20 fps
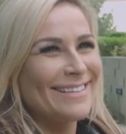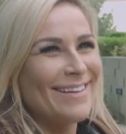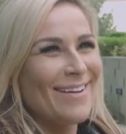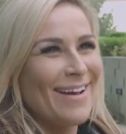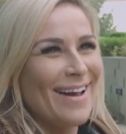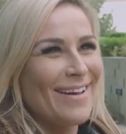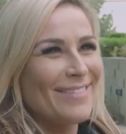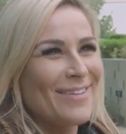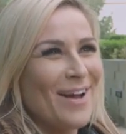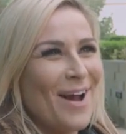
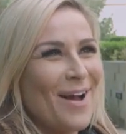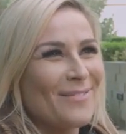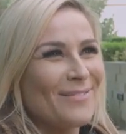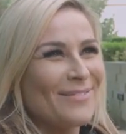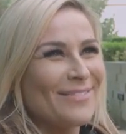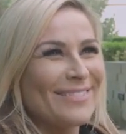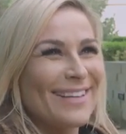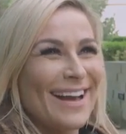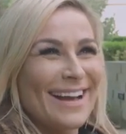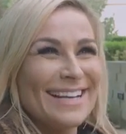okay,
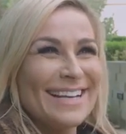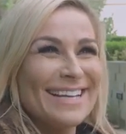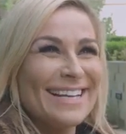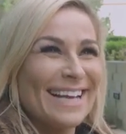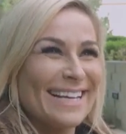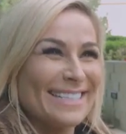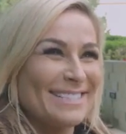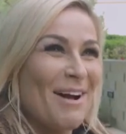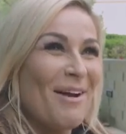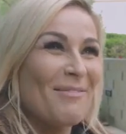I need
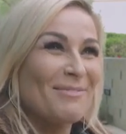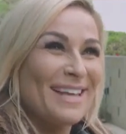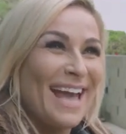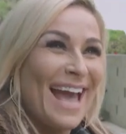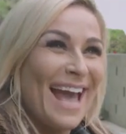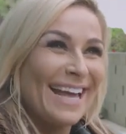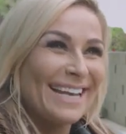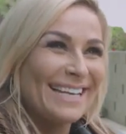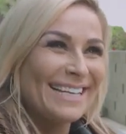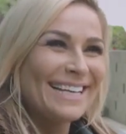like a top
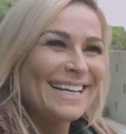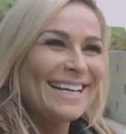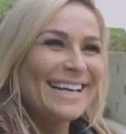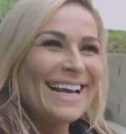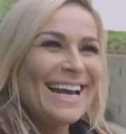10.